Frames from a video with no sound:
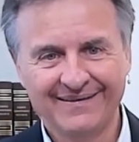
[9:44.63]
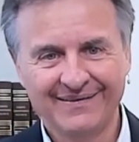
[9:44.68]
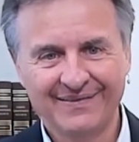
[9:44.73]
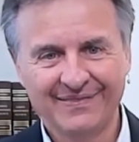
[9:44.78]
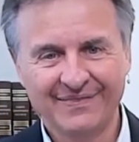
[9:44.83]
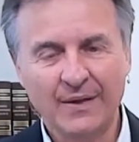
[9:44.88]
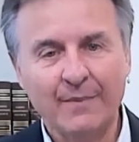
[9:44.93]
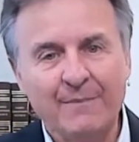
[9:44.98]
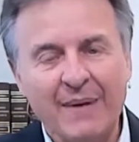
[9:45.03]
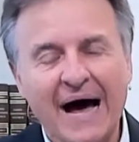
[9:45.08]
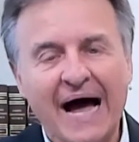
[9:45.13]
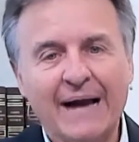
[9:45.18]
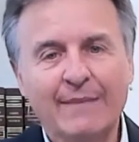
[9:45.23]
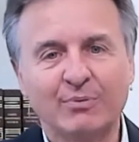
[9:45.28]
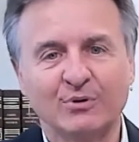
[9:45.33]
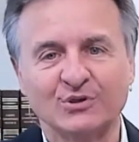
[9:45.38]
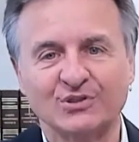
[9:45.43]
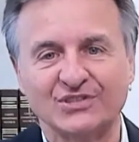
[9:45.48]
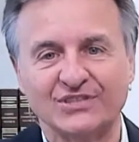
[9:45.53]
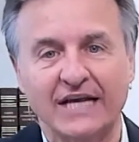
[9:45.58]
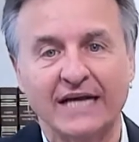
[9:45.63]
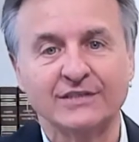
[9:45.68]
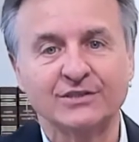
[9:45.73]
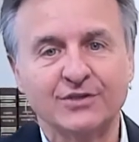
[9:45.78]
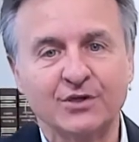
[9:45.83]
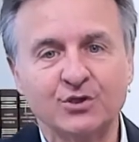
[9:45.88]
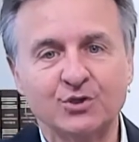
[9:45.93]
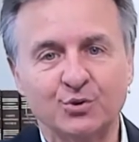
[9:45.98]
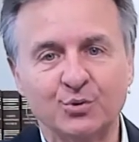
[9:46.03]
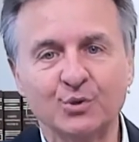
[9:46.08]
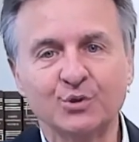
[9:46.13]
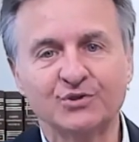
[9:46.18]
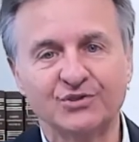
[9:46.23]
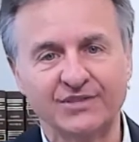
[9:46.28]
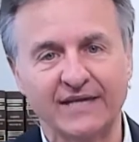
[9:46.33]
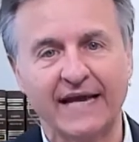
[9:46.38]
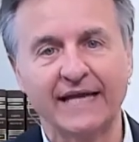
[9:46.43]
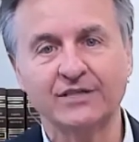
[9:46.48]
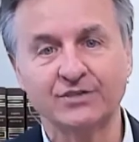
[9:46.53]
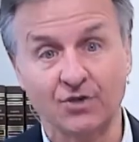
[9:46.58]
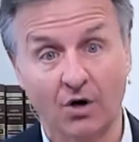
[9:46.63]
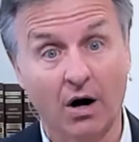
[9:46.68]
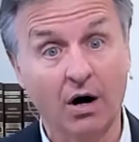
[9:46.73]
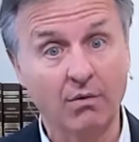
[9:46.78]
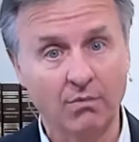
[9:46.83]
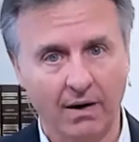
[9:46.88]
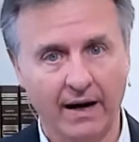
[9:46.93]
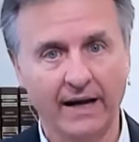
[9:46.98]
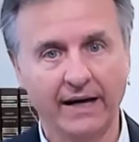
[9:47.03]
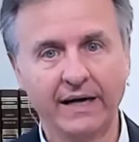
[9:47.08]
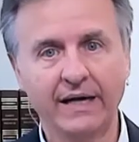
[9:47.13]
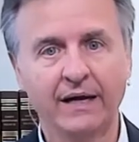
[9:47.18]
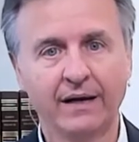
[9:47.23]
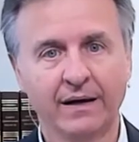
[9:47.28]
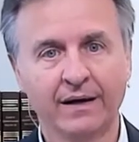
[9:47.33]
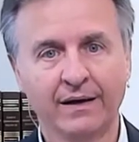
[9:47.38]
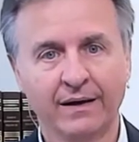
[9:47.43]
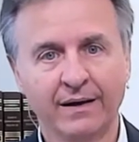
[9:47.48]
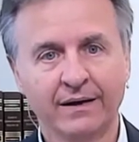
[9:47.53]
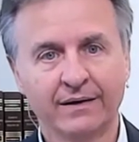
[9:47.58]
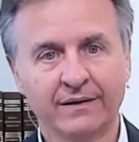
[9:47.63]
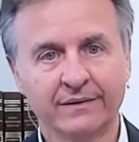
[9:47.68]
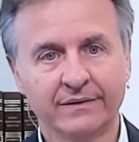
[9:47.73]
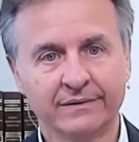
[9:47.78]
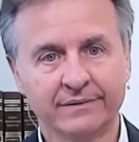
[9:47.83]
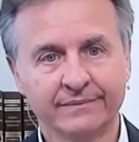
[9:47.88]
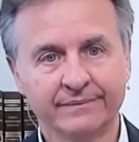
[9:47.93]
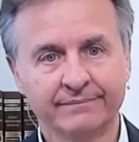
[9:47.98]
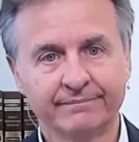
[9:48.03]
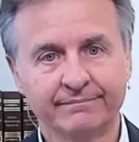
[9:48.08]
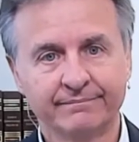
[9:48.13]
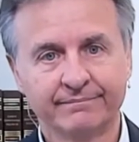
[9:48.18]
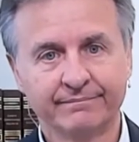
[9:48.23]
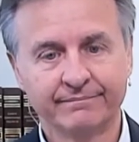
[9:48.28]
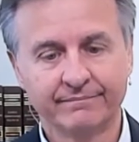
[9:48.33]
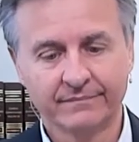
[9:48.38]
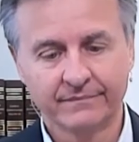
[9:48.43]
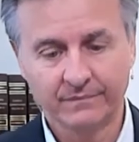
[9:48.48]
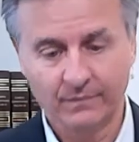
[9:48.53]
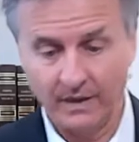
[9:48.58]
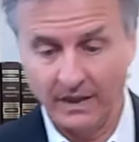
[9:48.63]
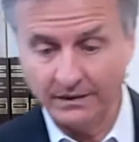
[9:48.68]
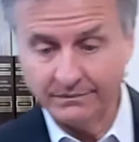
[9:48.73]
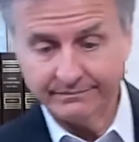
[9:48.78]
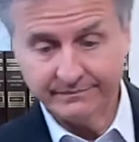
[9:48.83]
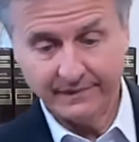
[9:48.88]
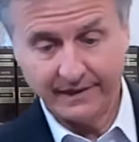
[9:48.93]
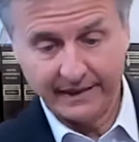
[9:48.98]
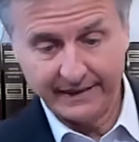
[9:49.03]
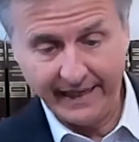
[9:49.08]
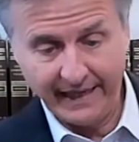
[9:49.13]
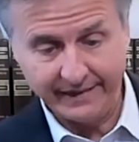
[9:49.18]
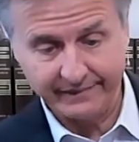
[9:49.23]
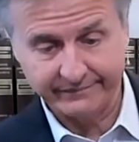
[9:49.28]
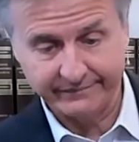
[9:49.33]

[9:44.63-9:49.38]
The Bible says the true saints are ready. Well, again,